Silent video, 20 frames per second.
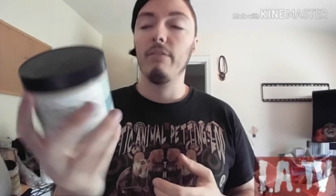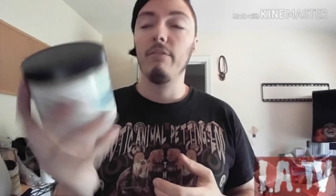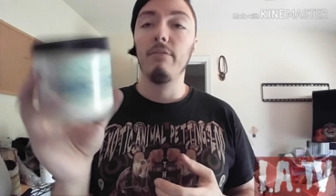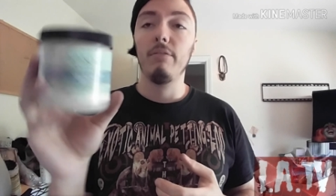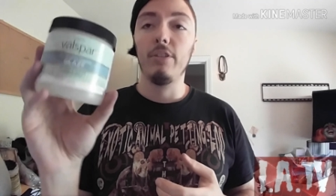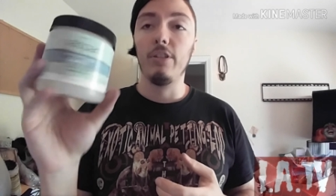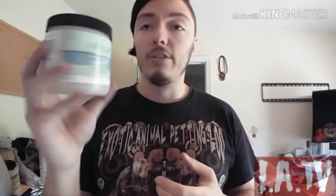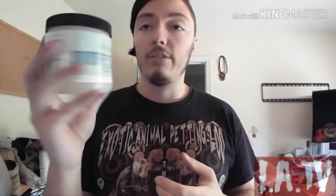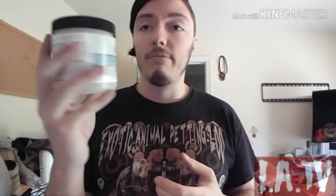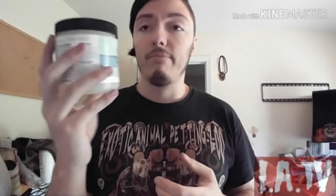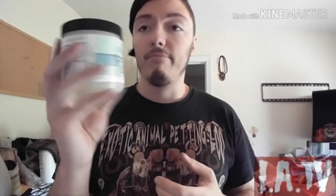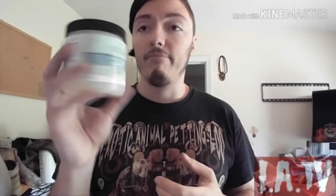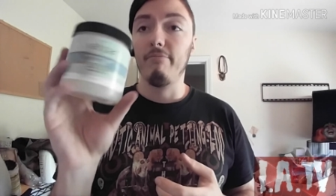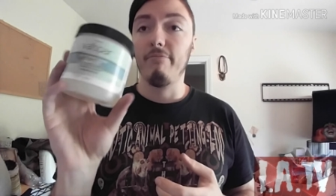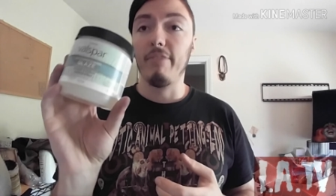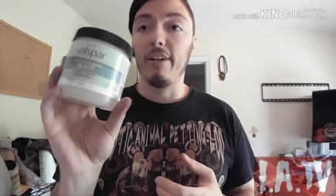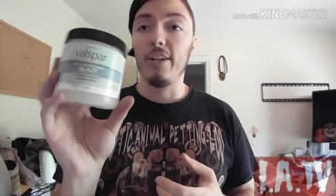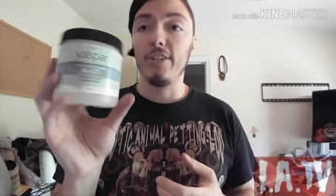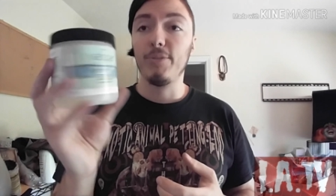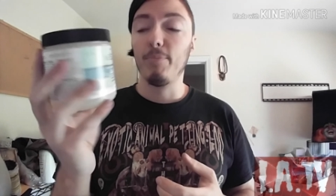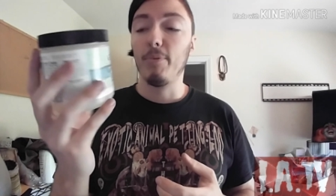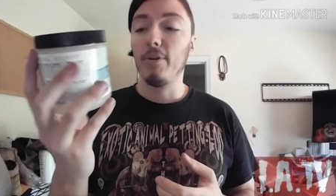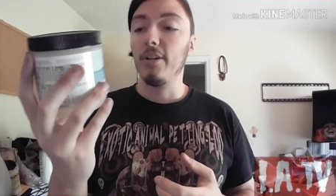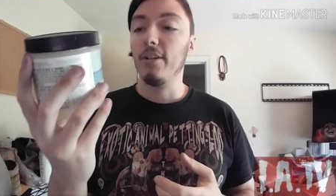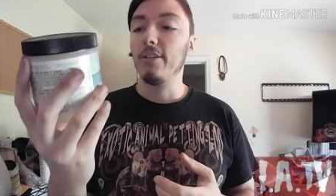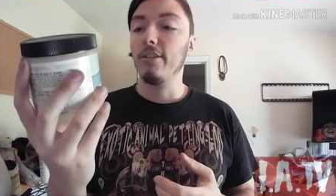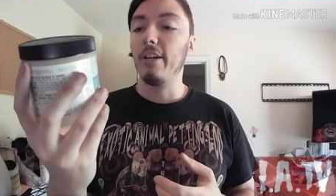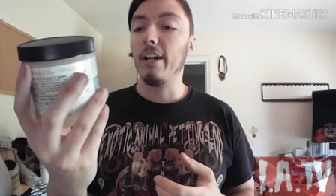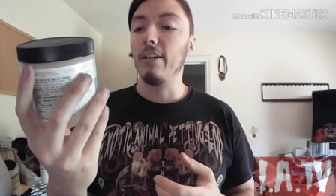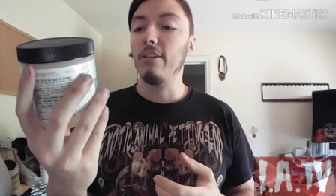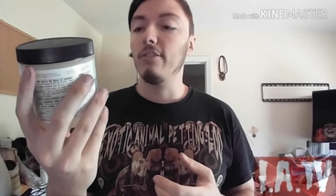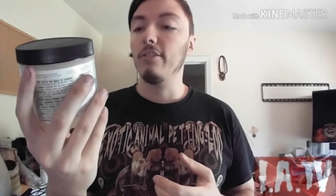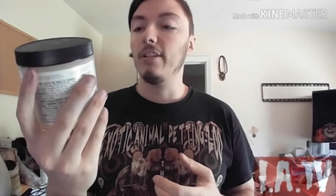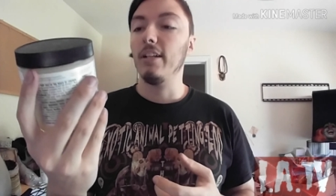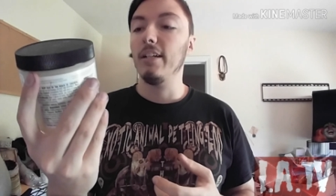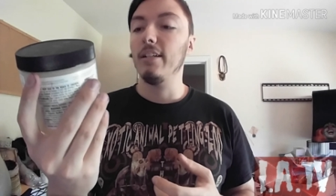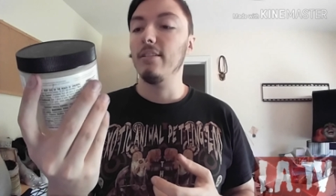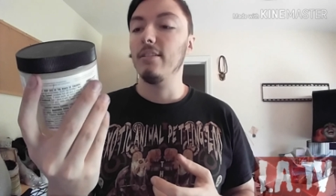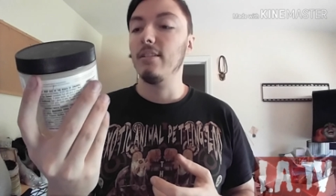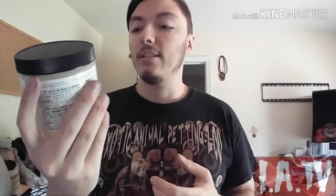just Valspar Crackle
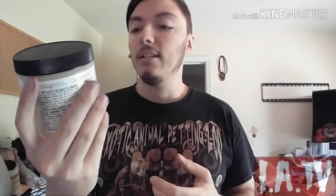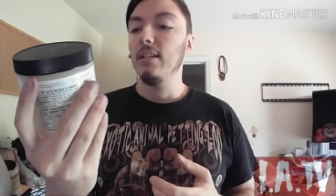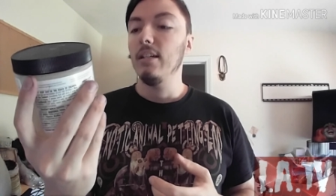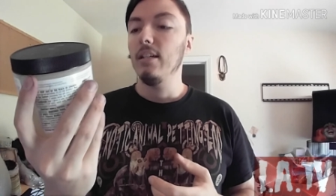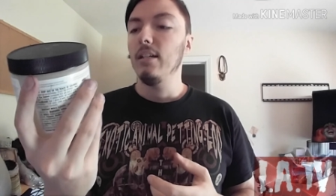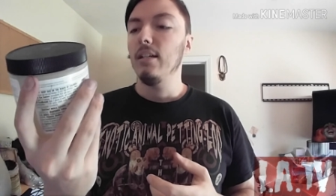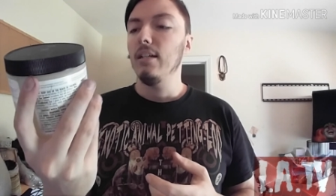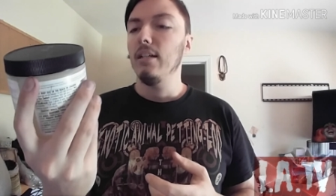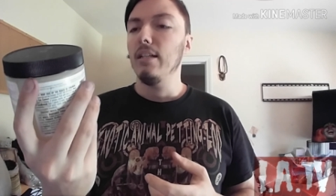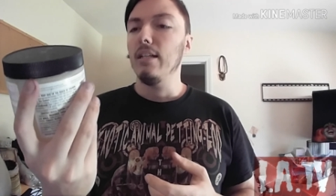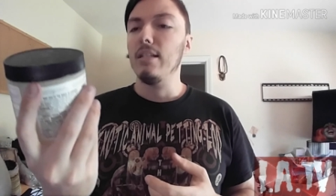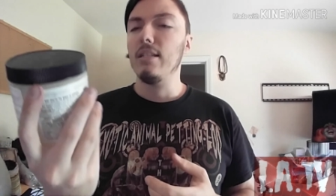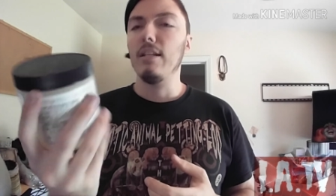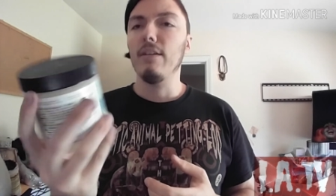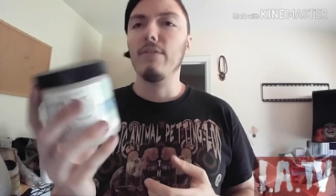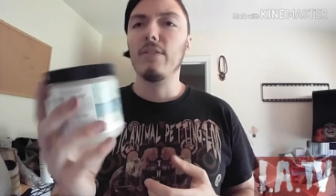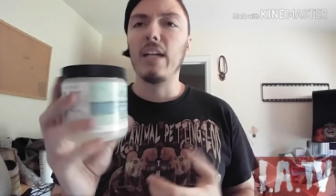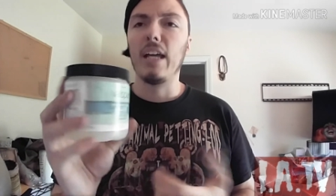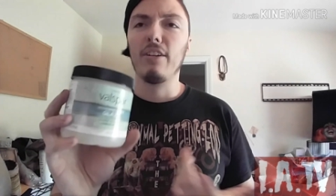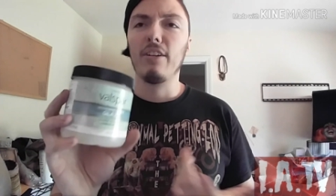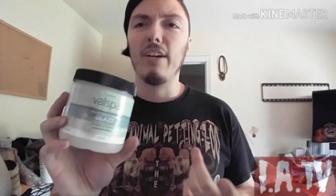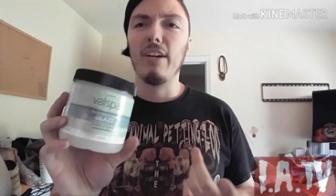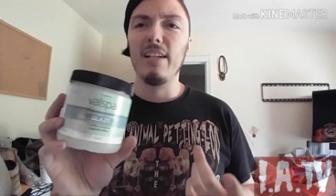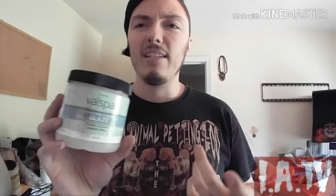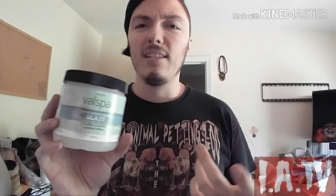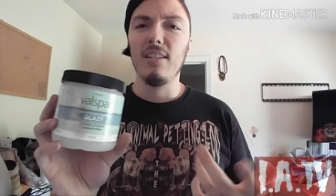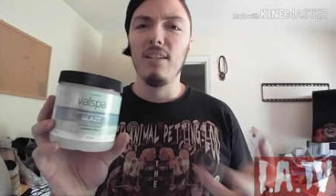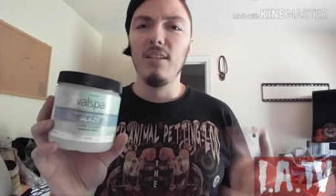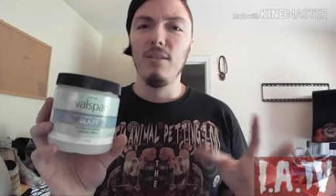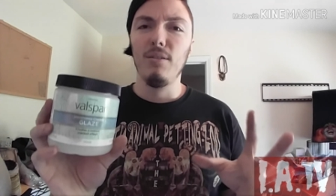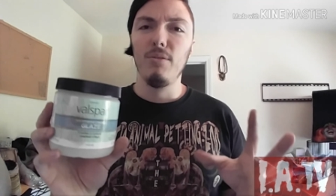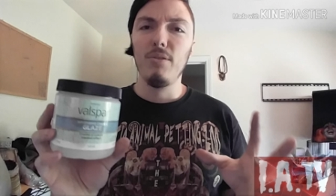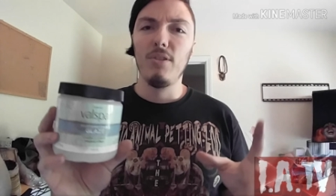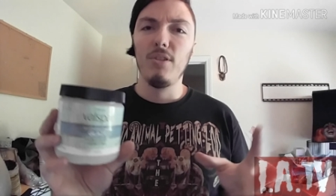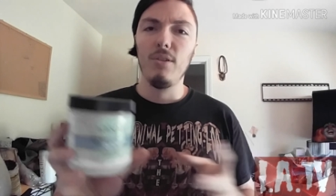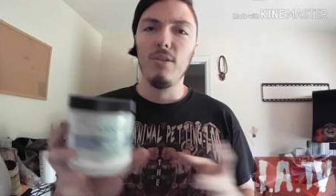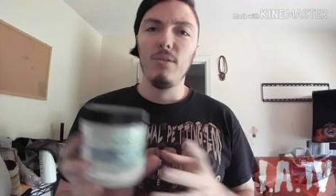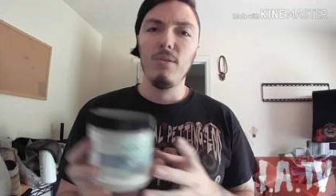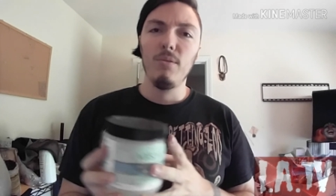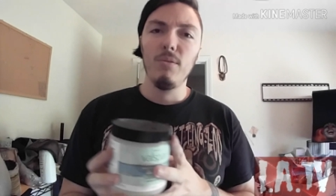Glaze. This stuff's kind of crazy to use
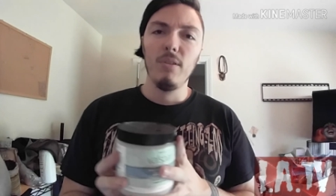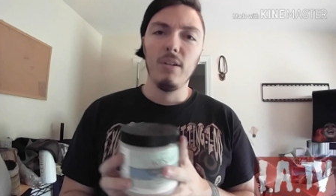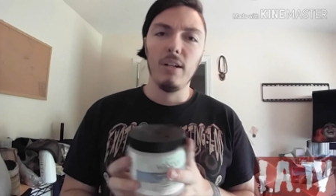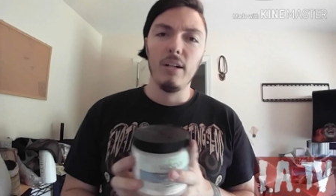too.